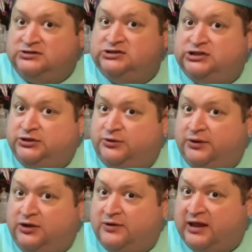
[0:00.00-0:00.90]
Do
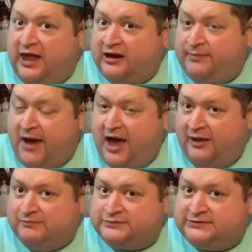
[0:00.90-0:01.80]
you collect
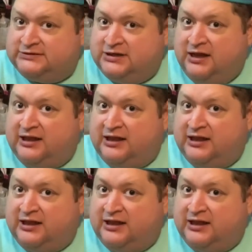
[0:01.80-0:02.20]
pops?